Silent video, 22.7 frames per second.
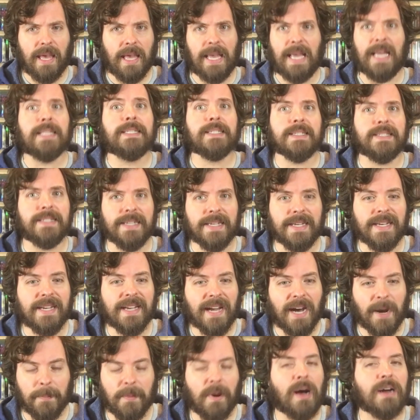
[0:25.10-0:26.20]
entity,
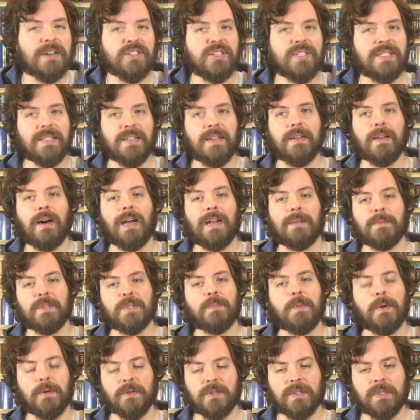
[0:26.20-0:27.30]
Obnoxious and Anonymous,
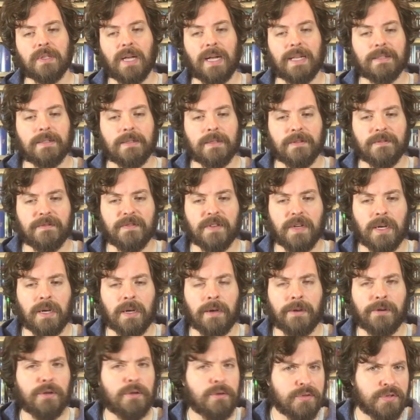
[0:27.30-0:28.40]
posts lots of
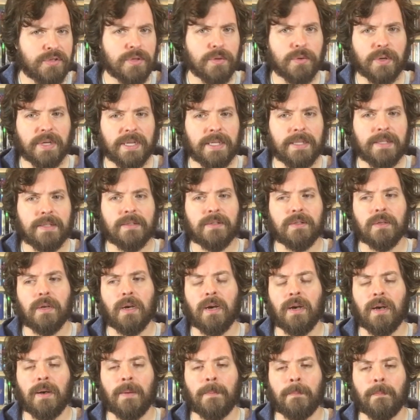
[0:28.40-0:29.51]
uh, news stories
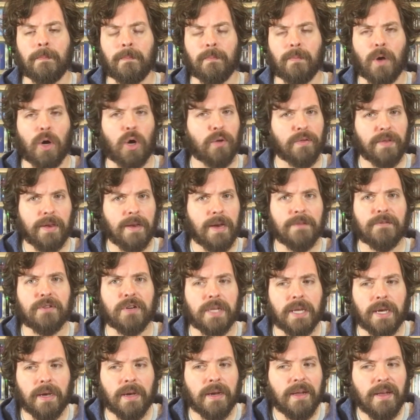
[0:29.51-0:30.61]
um, all day, every
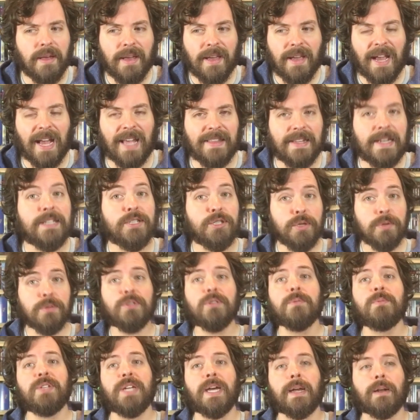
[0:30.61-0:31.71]
day. And then his
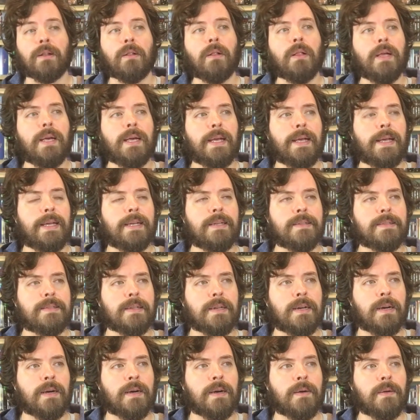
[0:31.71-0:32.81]
YouTube channel is
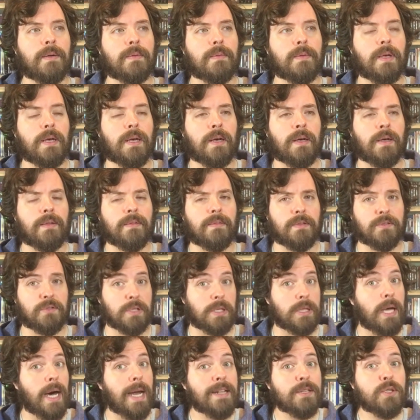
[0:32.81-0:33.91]
uh, uh, there's a
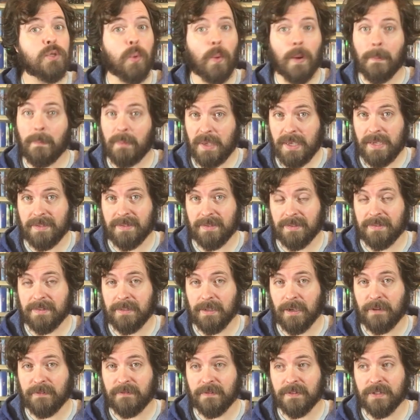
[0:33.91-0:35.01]
lot of Twin Peaks
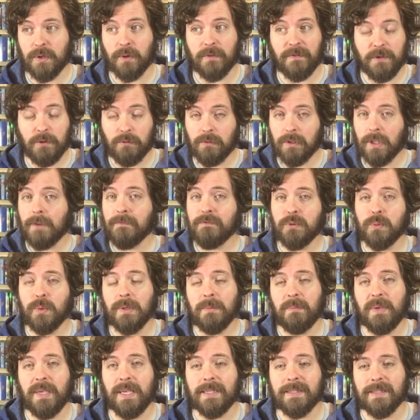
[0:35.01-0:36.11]
stuff. So if you love
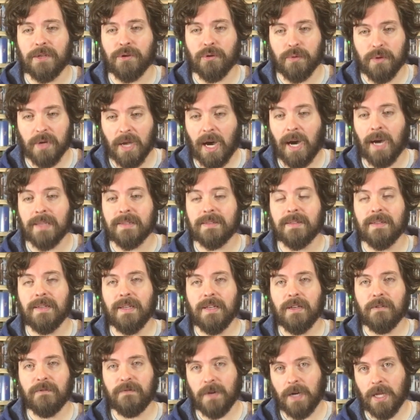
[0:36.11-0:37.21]
Twin Peaks and you're not
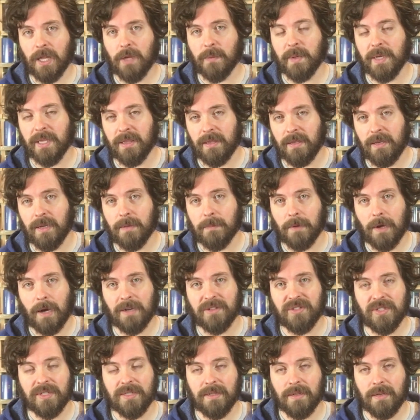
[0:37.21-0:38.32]
following the
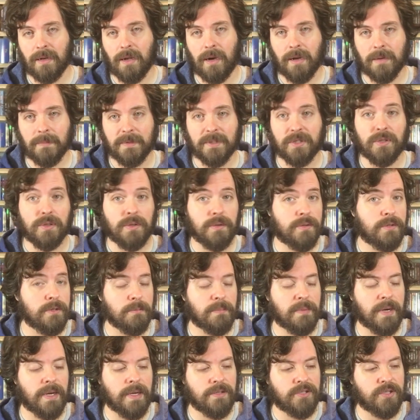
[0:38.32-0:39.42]
Obnoxious and Anonymous YouTube
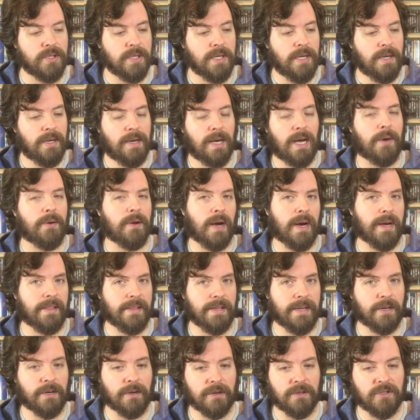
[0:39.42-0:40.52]
page, I would highly
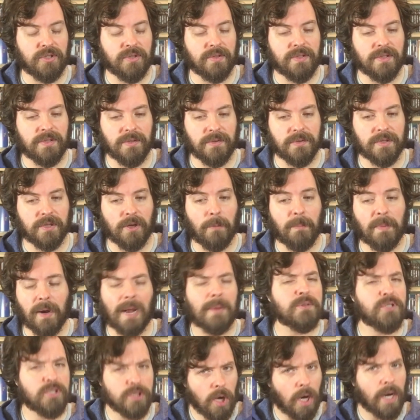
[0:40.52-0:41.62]
encourage you to do so. But
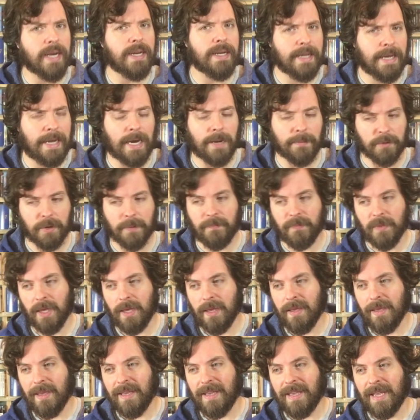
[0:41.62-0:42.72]
I was talking to Cameron,
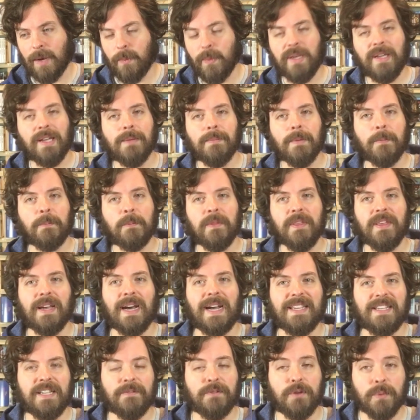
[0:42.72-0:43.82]
and we came up with the
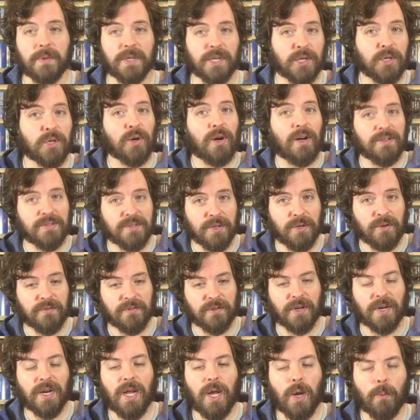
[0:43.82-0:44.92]
idea of doing a
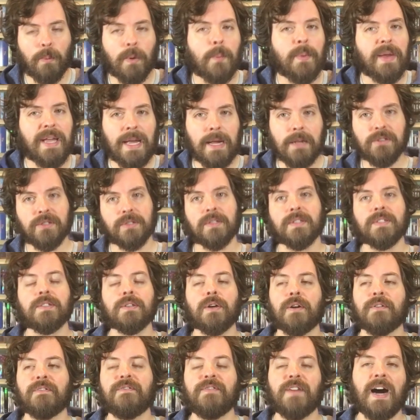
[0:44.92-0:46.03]
crossover where we each list
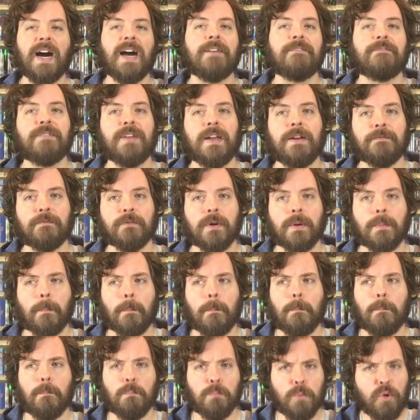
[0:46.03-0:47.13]
our five favorite
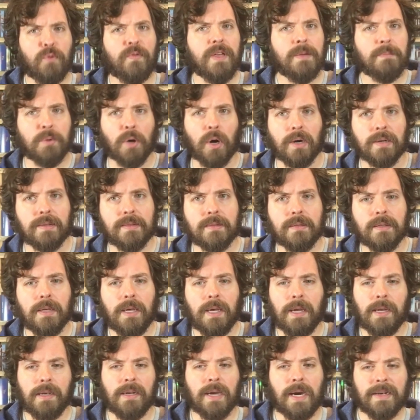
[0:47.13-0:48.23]
movie books.
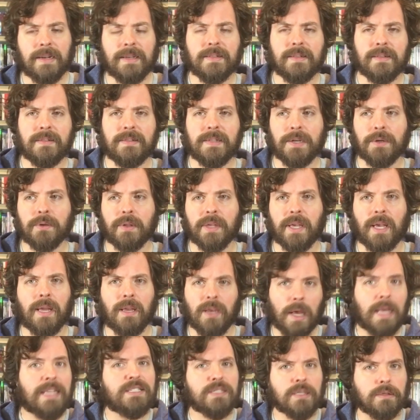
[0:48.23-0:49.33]
Not necessarily,
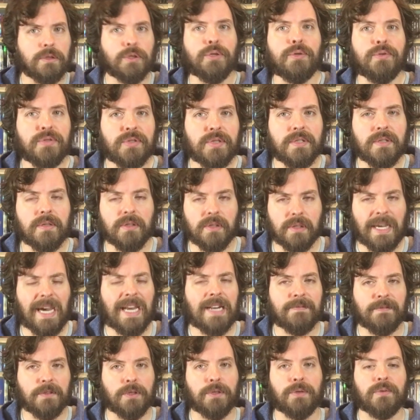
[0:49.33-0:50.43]
it's a loose, kind
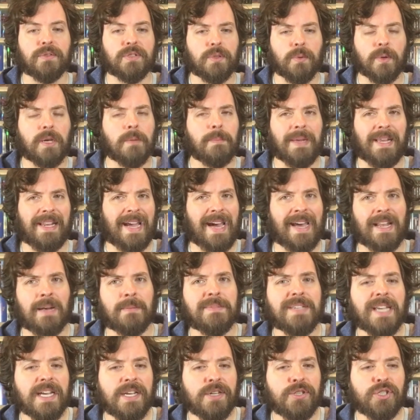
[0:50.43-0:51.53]
of a loose. So it could be an
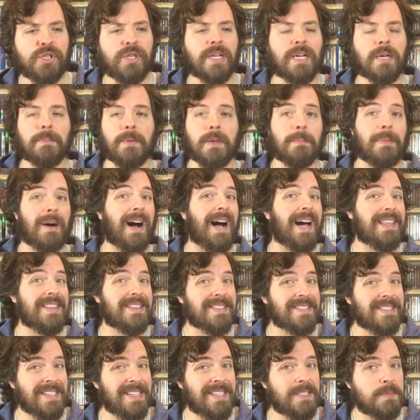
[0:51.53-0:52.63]
adaptation, it could be behind the
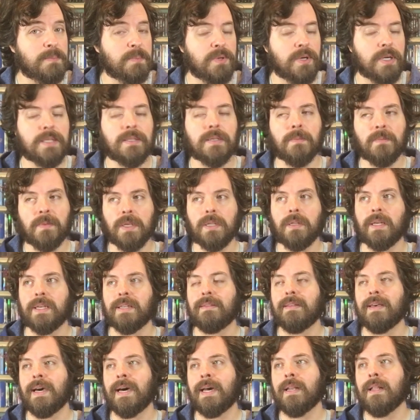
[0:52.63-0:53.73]
scenes book, something
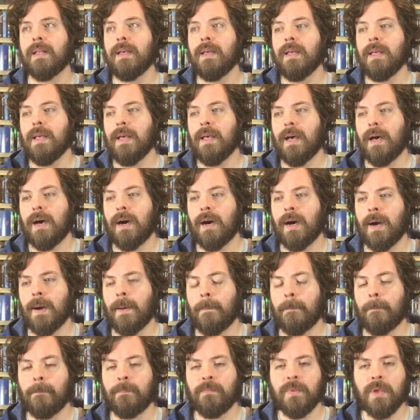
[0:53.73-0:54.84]
like that.
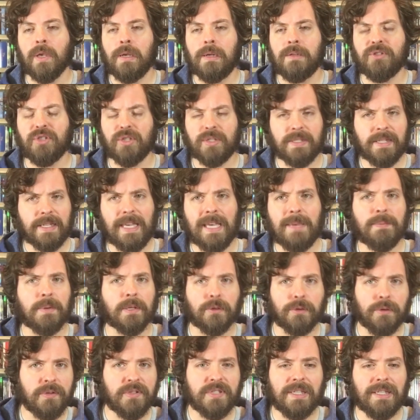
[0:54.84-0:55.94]
Um, just to keep it
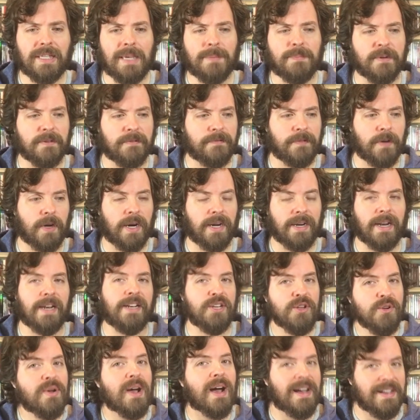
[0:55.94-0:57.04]
loose and keep it fun. And
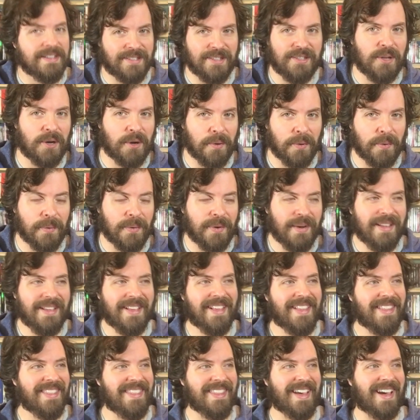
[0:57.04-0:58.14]
you guys know
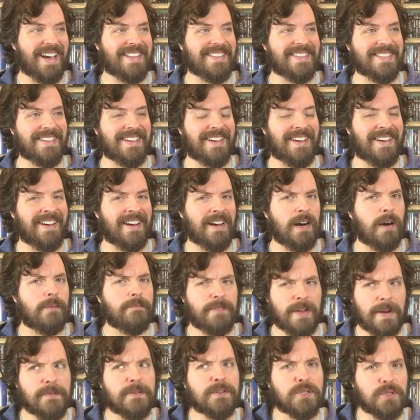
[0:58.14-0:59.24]
that uh,
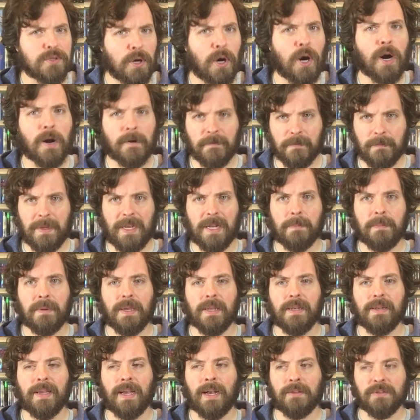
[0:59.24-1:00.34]
favorites are hard for me to
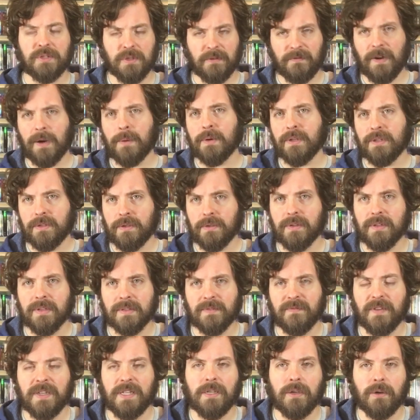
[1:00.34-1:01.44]
pin down. So if I were to do
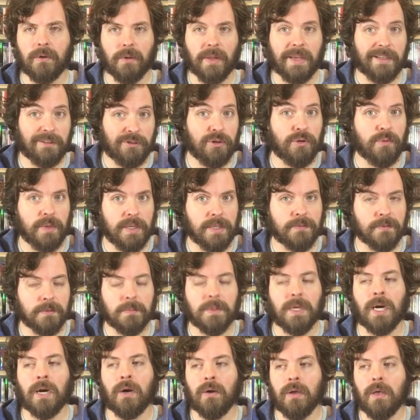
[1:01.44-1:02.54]
this video like two weeks from
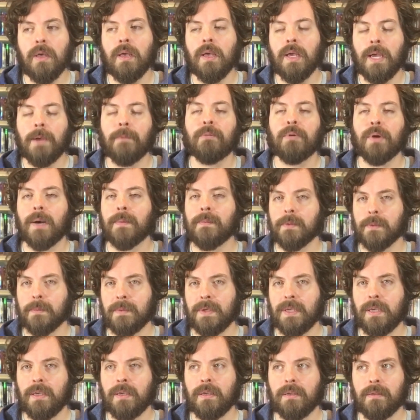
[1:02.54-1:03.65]
now, it would probably
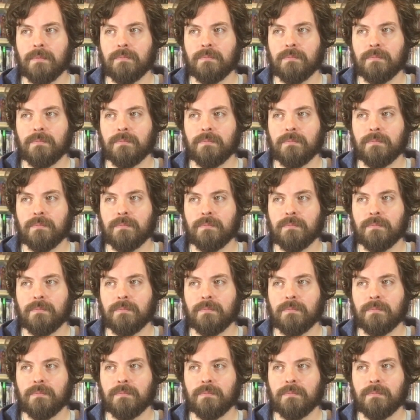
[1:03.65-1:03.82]
be